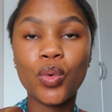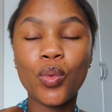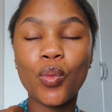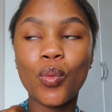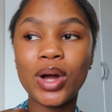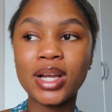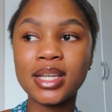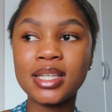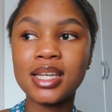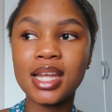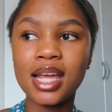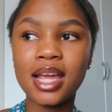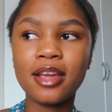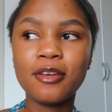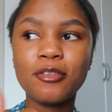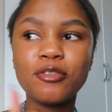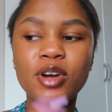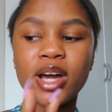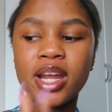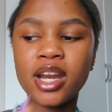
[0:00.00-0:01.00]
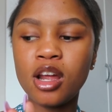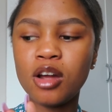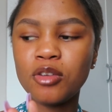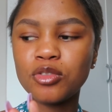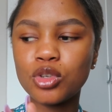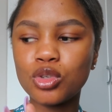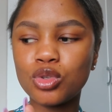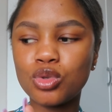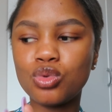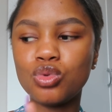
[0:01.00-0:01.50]
one day, Friday
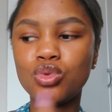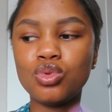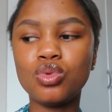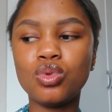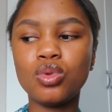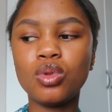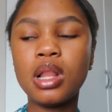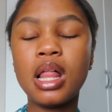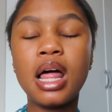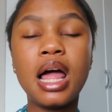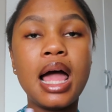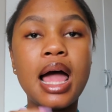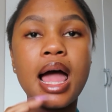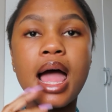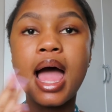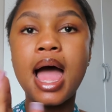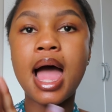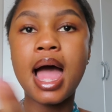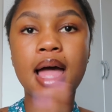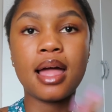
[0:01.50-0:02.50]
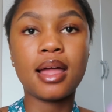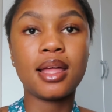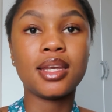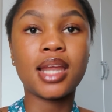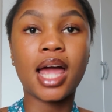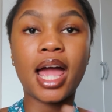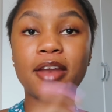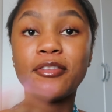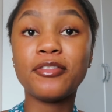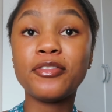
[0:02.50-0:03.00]
after school,
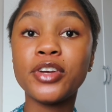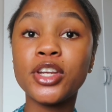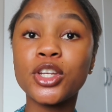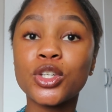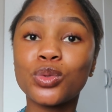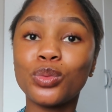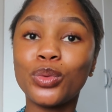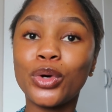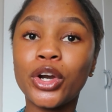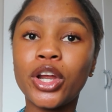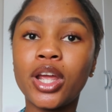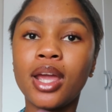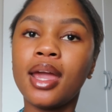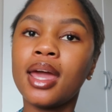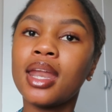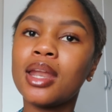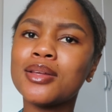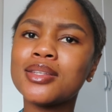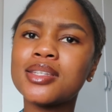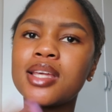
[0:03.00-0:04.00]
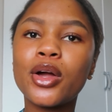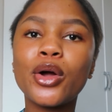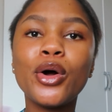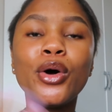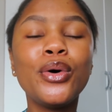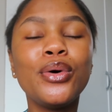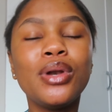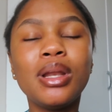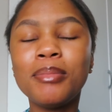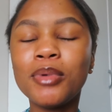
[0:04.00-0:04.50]
and I had finished working and I was like,
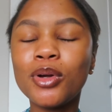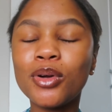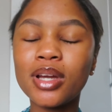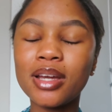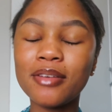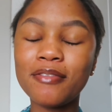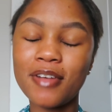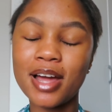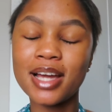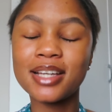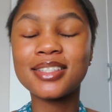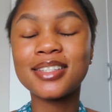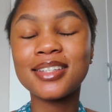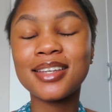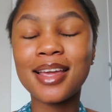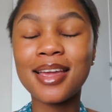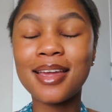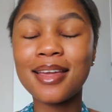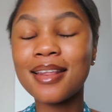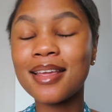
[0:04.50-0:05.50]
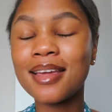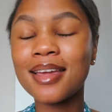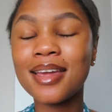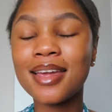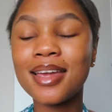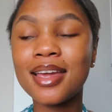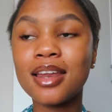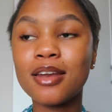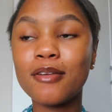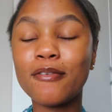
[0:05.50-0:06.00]
oh, let me go get
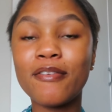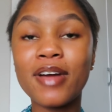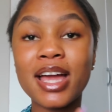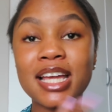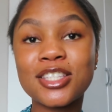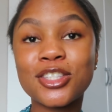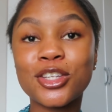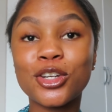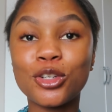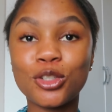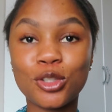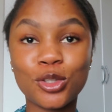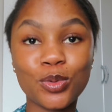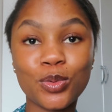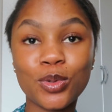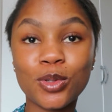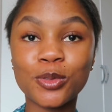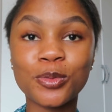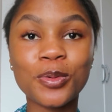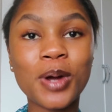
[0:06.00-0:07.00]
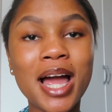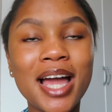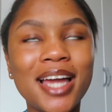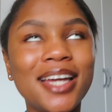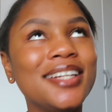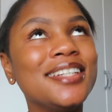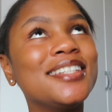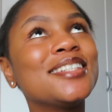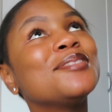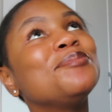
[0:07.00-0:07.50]
vaccinated, Vax Girls
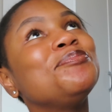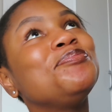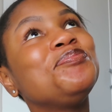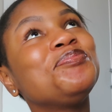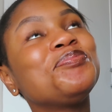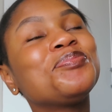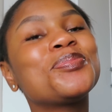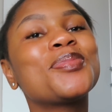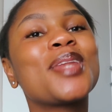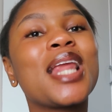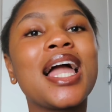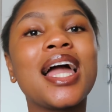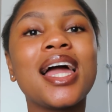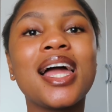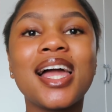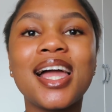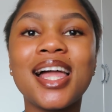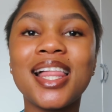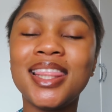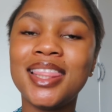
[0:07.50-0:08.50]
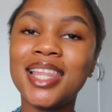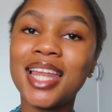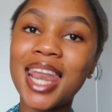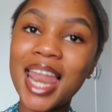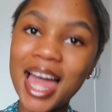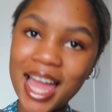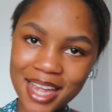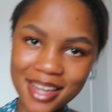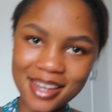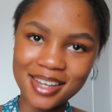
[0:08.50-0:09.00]
Worldwide. The
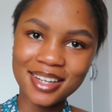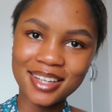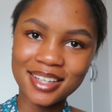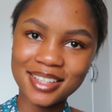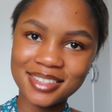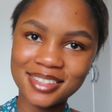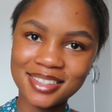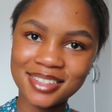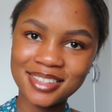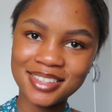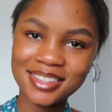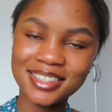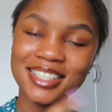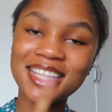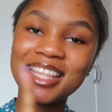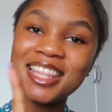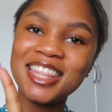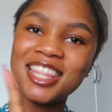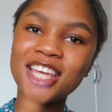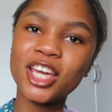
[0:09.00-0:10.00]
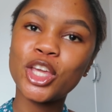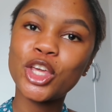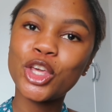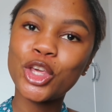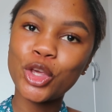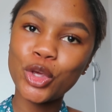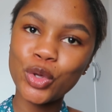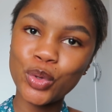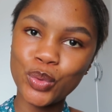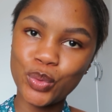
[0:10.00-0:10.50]
line, the
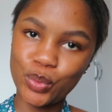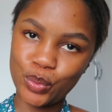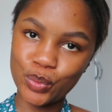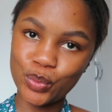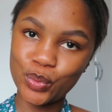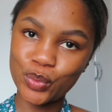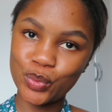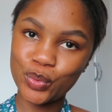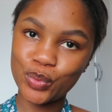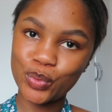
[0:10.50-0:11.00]
queue,